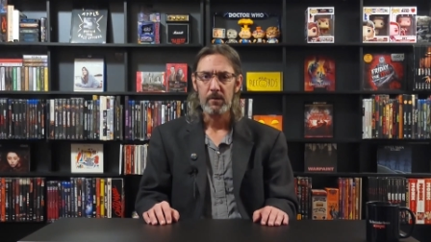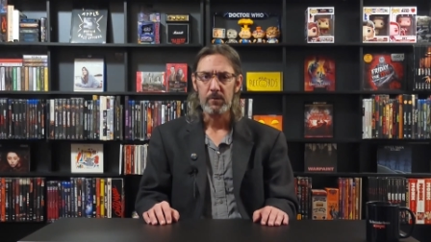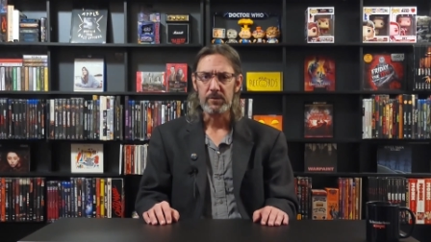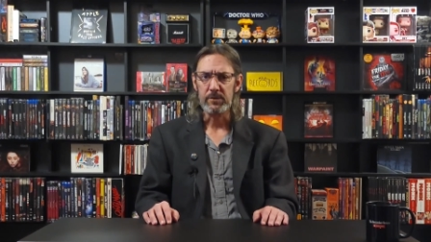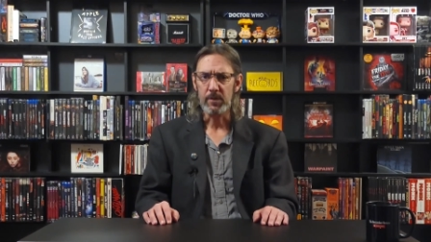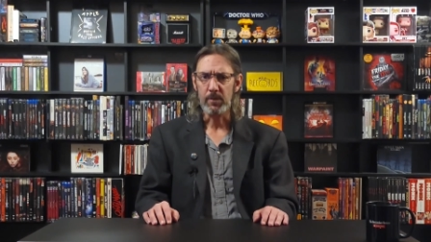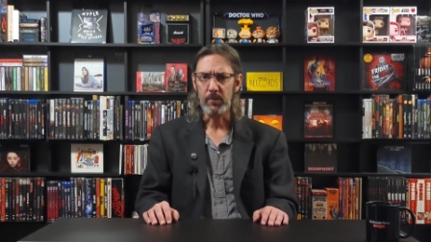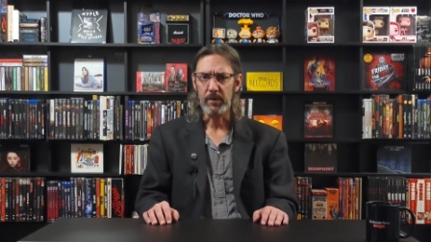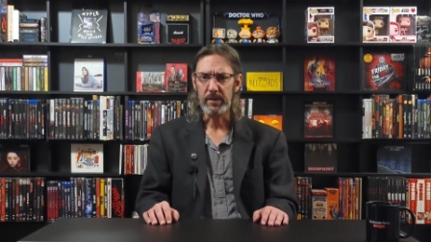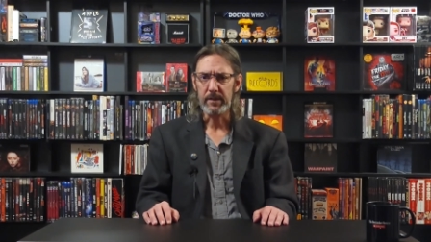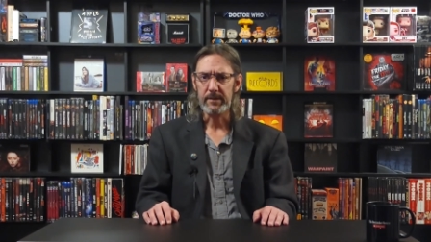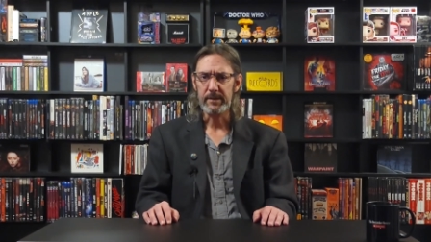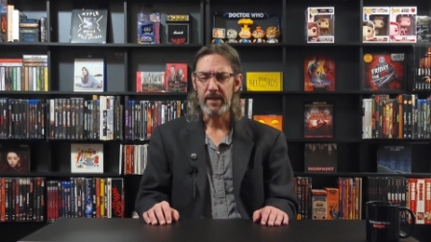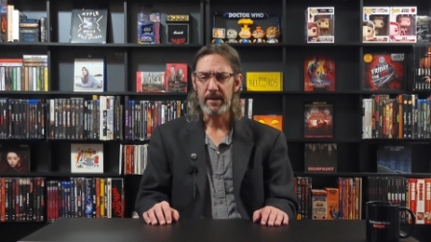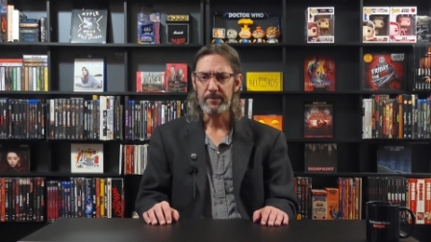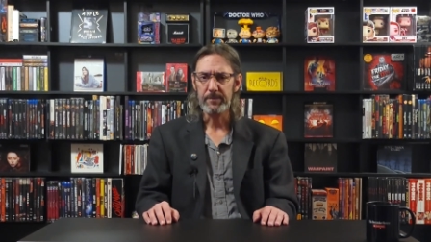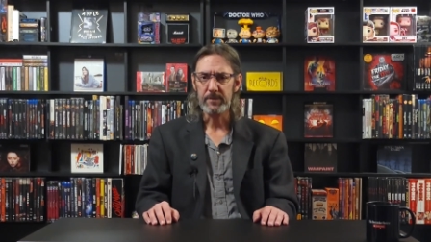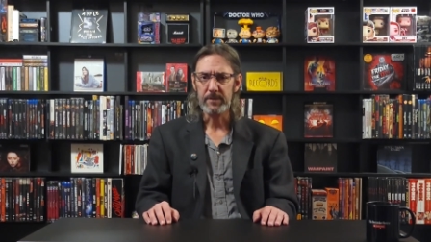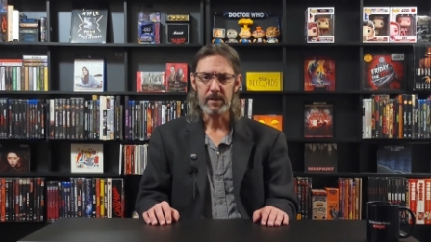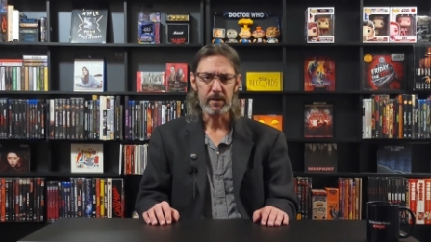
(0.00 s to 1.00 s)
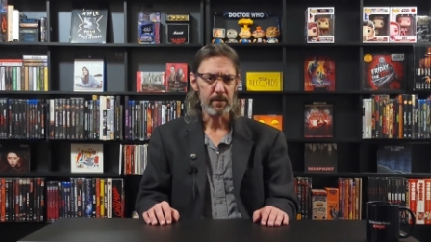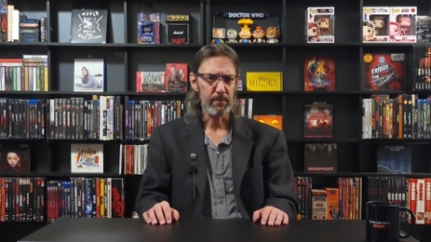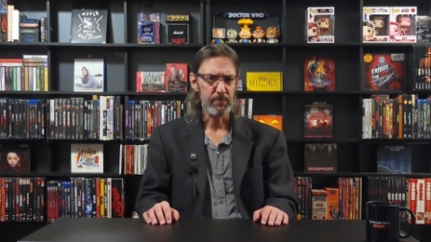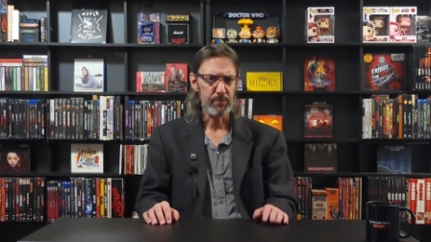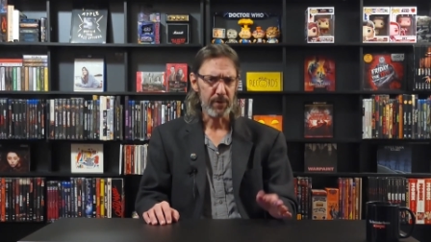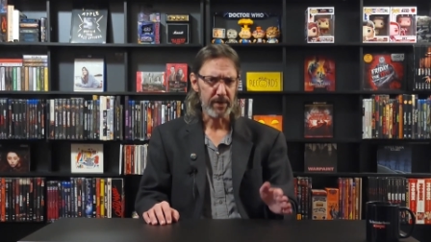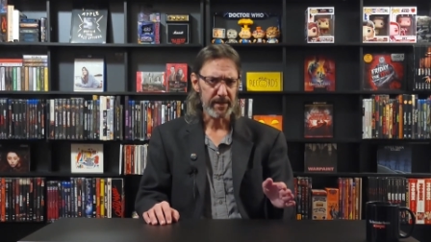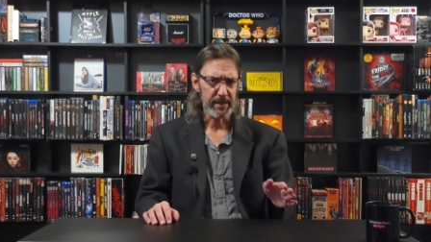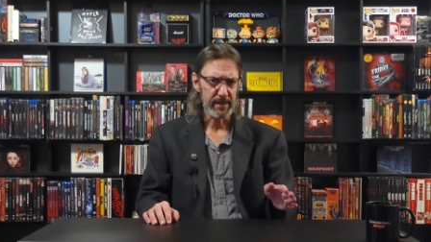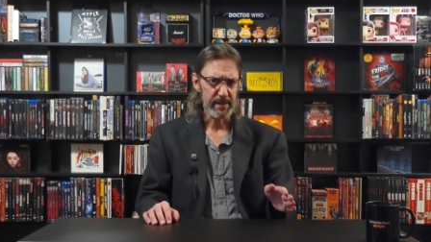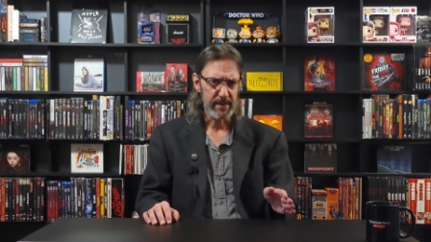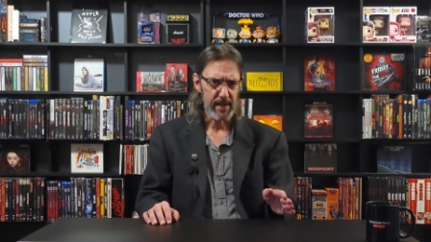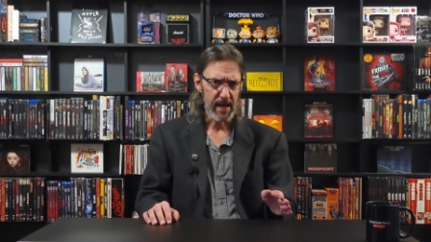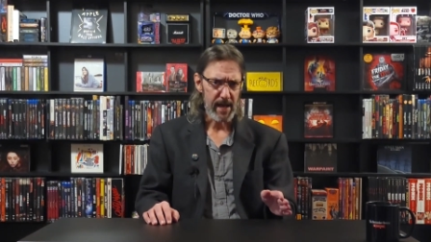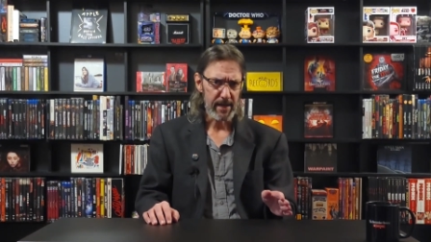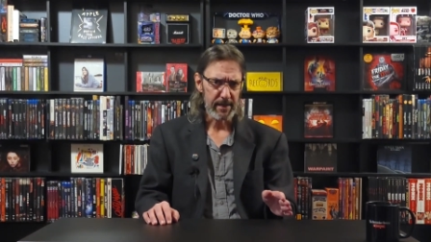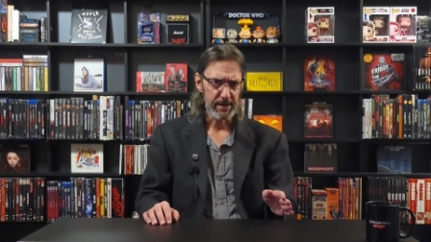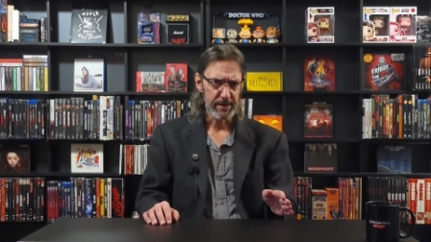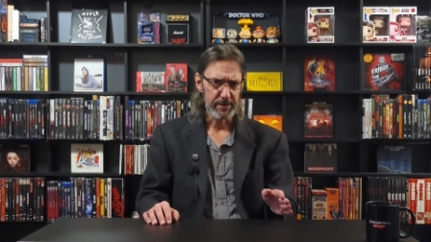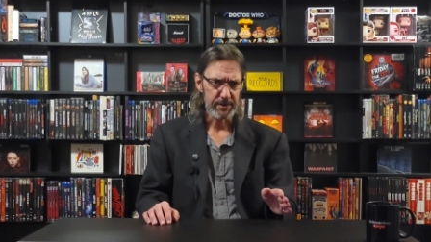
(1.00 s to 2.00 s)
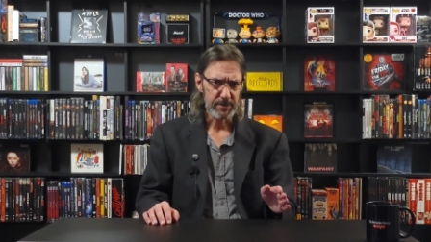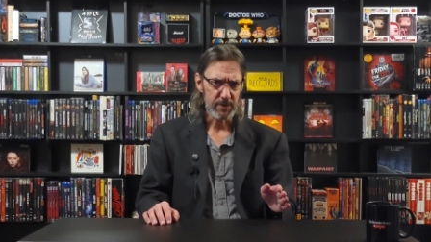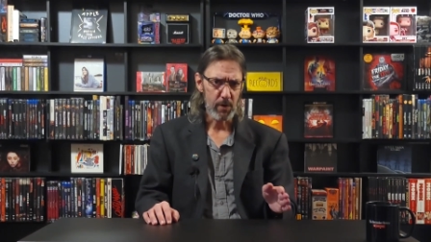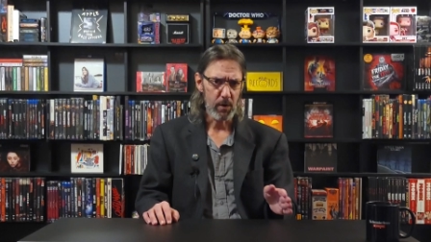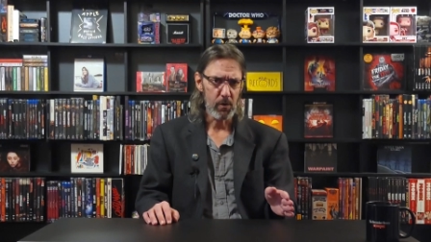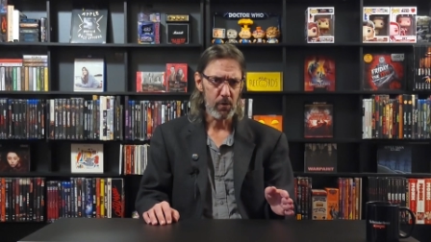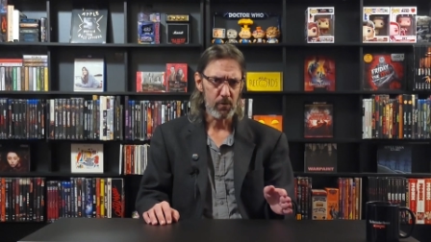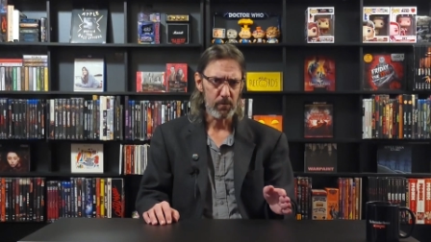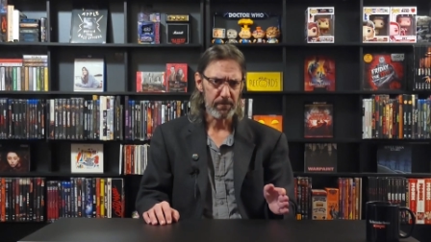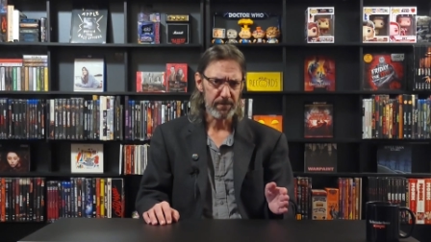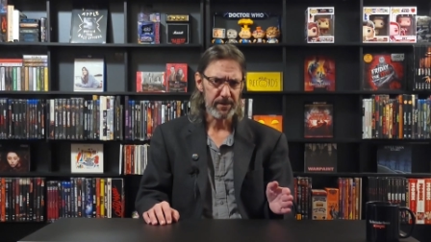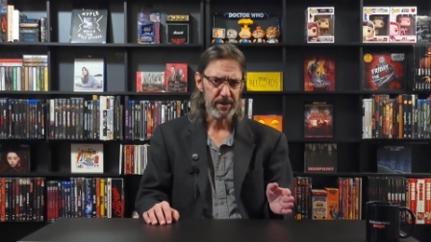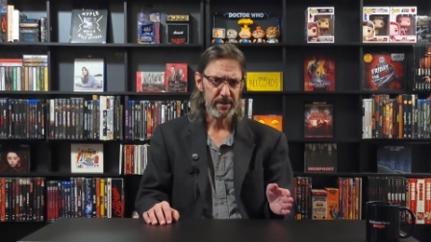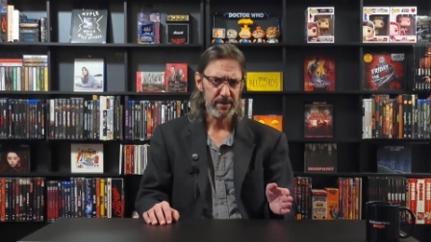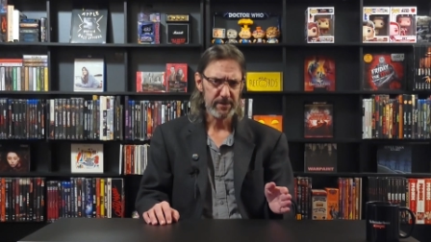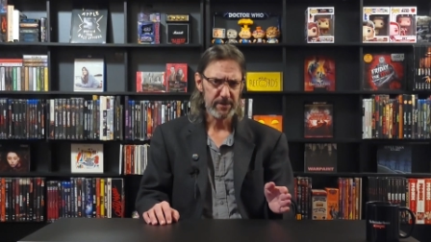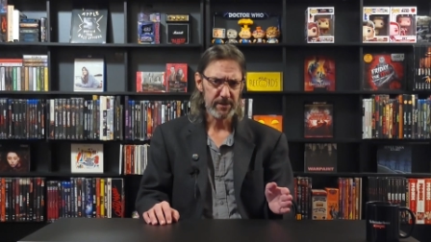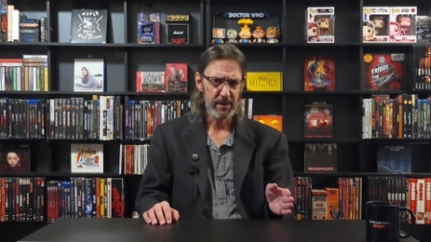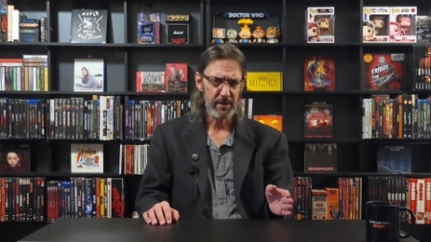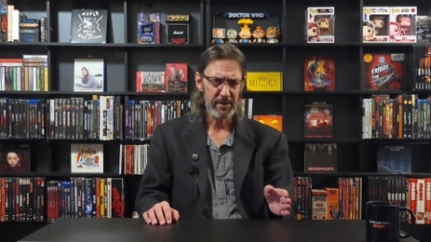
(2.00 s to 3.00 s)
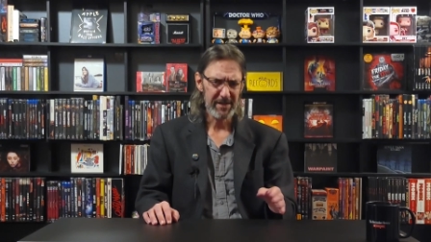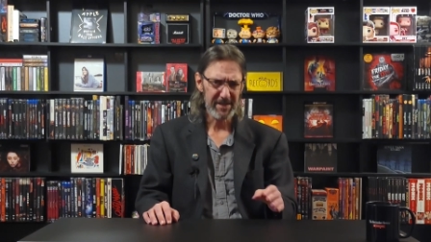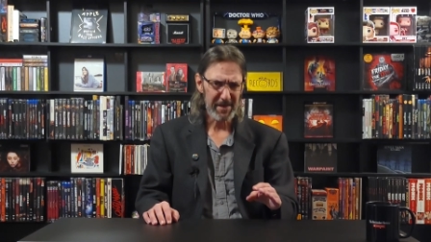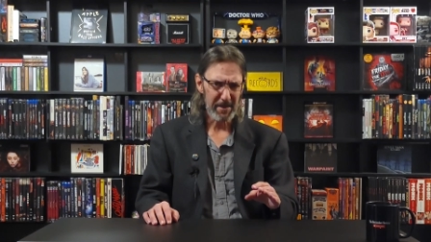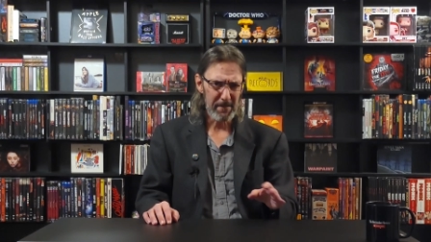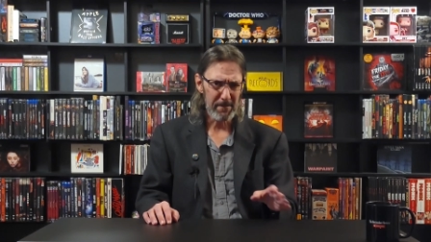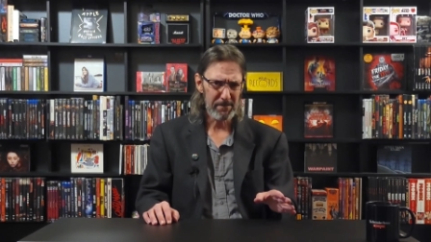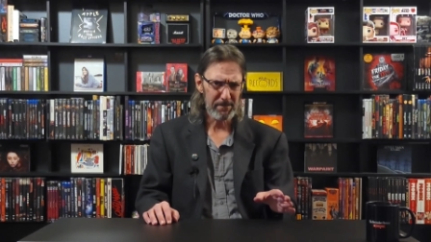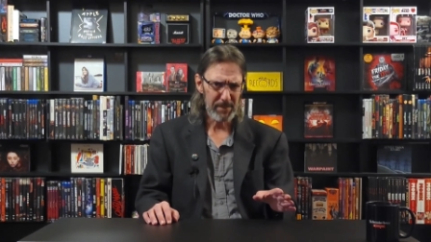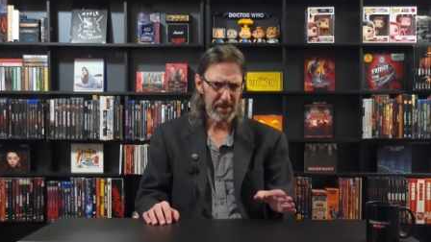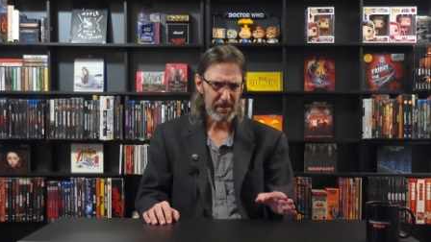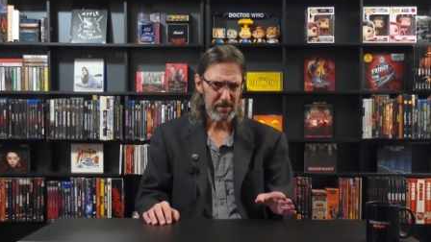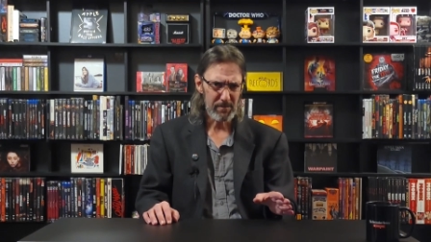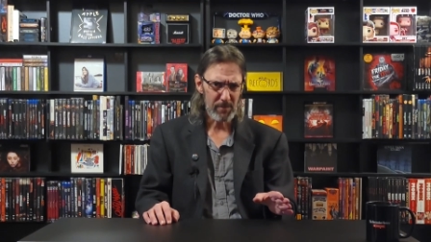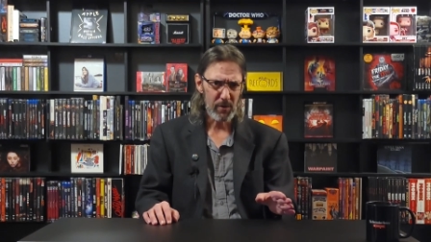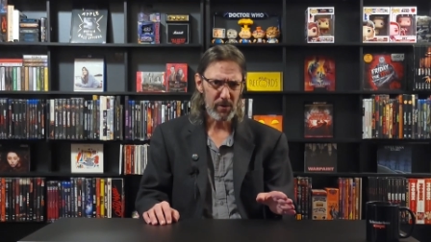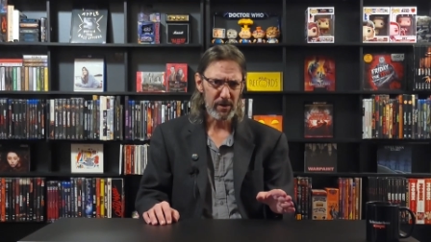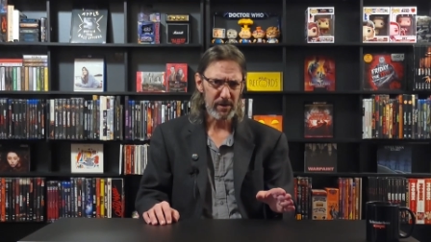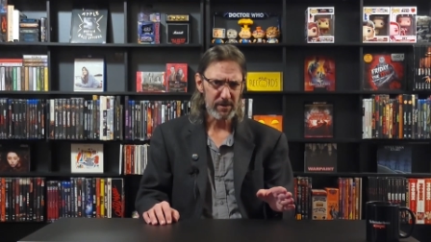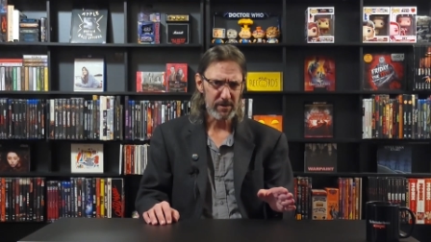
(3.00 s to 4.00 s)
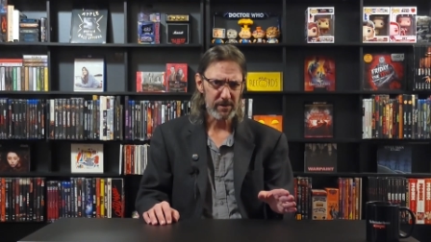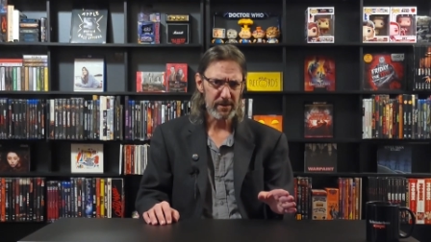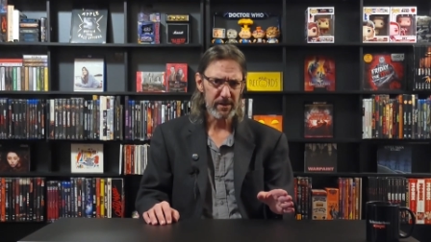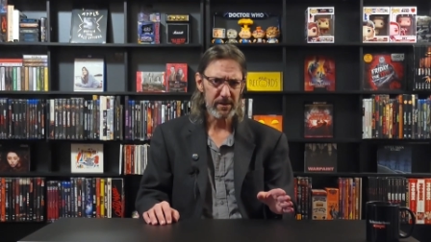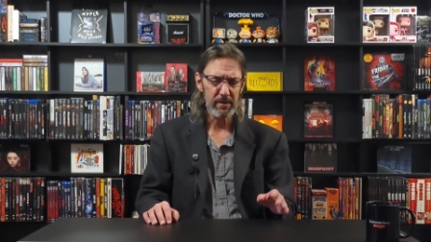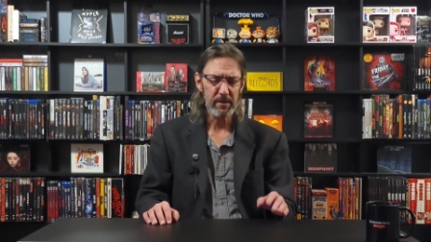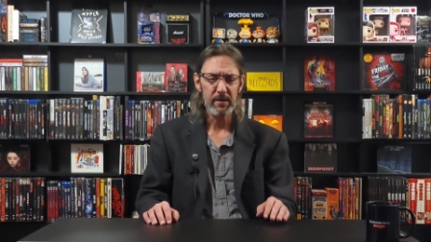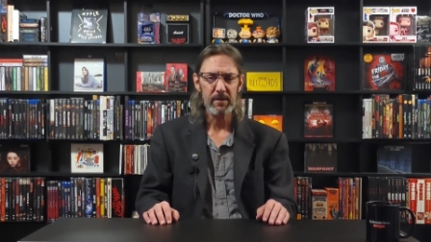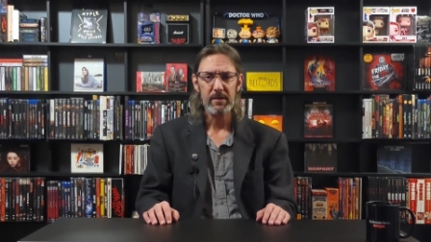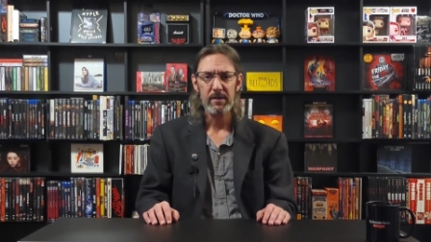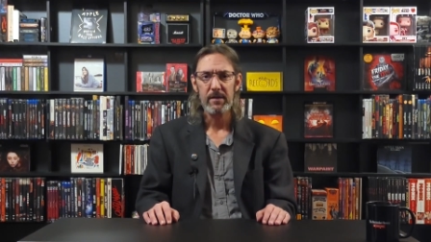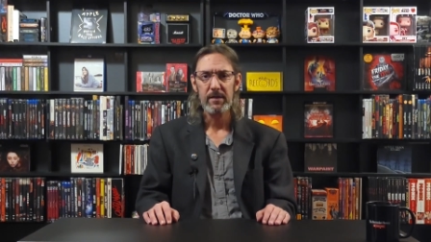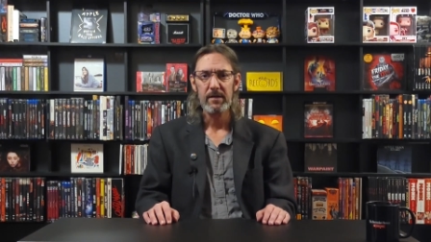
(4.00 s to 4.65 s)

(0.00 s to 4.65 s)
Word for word: Someone attempts to break into Agatha's home, things start to get a bit more clear.